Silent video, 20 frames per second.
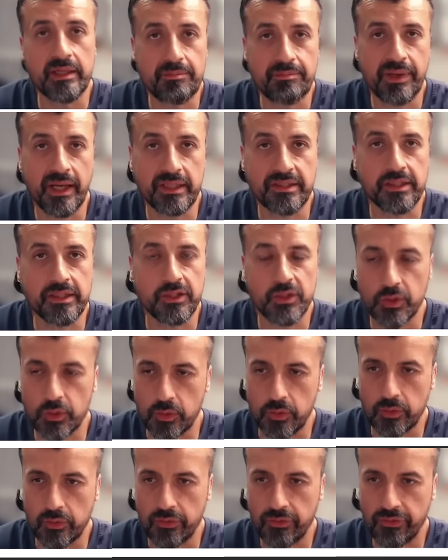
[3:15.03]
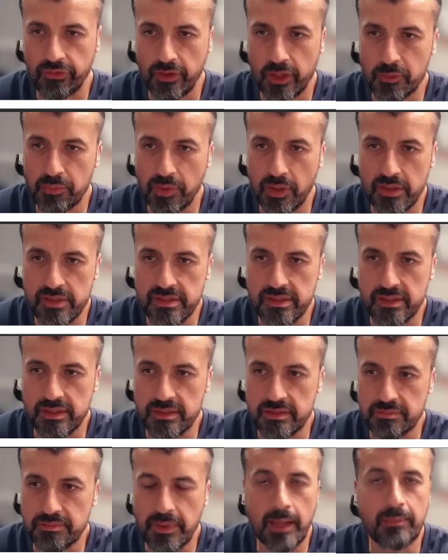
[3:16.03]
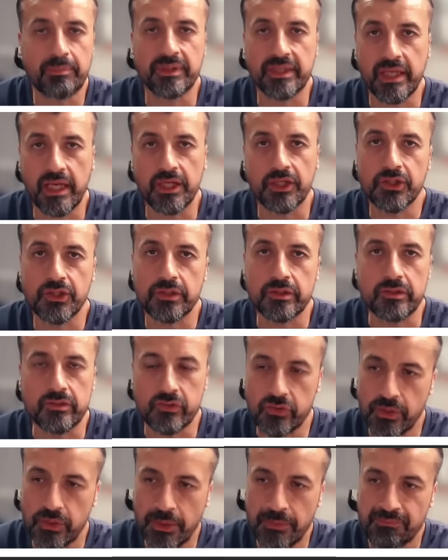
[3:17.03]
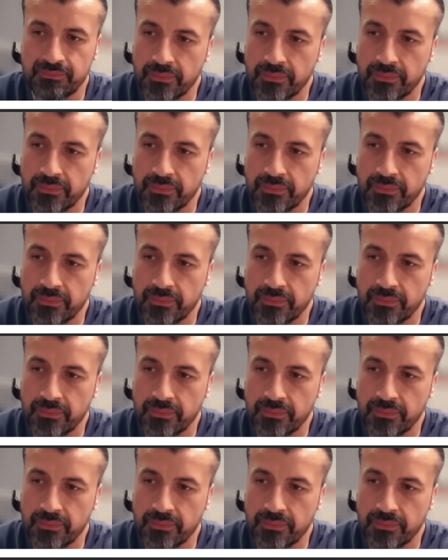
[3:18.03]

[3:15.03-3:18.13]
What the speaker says: impacting your third-party applications,